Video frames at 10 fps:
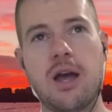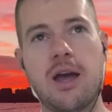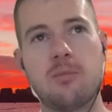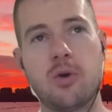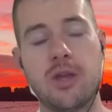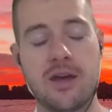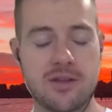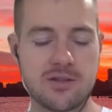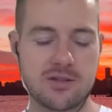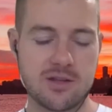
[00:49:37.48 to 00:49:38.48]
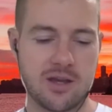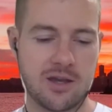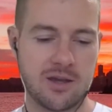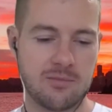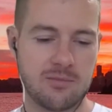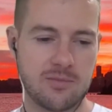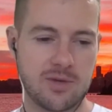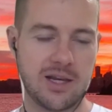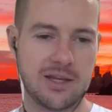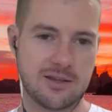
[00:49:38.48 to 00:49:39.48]
Um, well, yeah, there's um, a
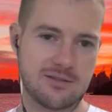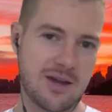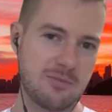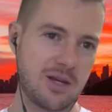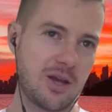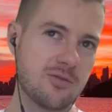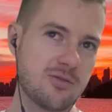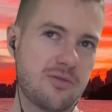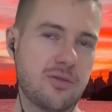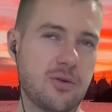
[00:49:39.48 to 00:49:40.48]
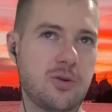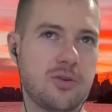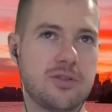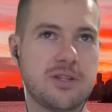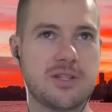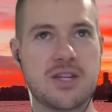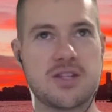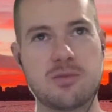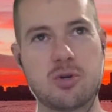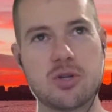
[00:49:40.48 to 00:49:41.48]
link down below for the
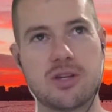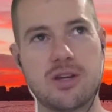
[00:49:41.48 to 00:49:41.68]
texting book.